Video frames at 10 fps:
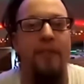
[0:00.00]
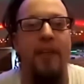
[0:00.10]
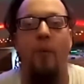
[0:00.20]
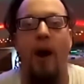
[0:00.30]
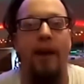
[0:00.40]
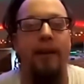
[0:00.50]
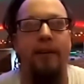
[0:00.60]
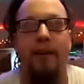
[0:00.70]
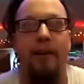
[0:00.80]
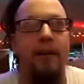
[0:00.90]
They wanted
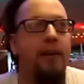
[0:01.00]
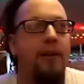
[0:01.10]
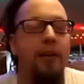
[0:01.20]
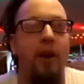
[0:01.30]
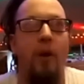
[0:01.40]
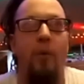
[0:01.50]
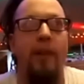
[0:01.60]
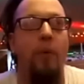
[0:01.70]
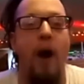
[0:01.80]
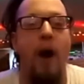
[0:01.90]
to, they
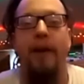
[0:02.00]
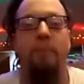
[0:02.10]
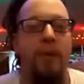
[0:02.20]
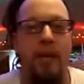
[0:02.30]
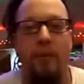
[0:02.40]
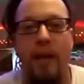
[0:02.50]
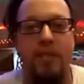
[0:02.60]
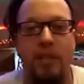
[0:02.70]
wanted to be wrestler,